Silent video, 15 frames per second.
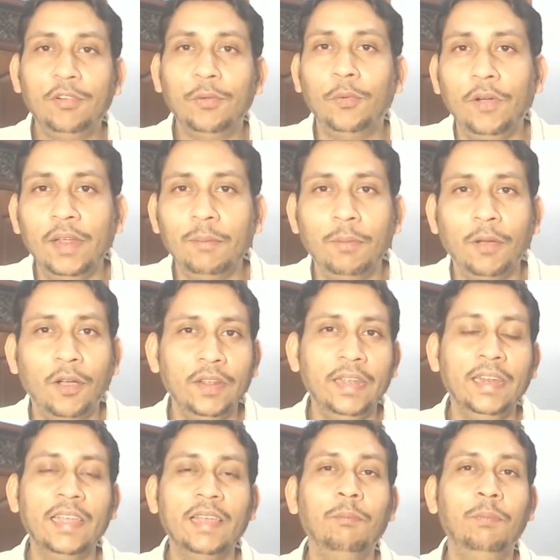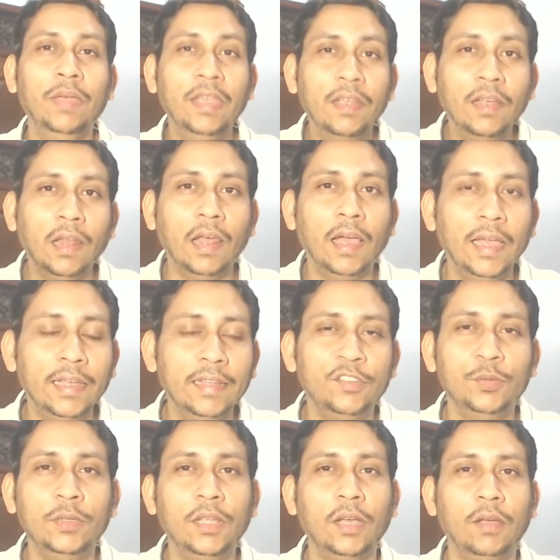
to worry about hitting a big alliance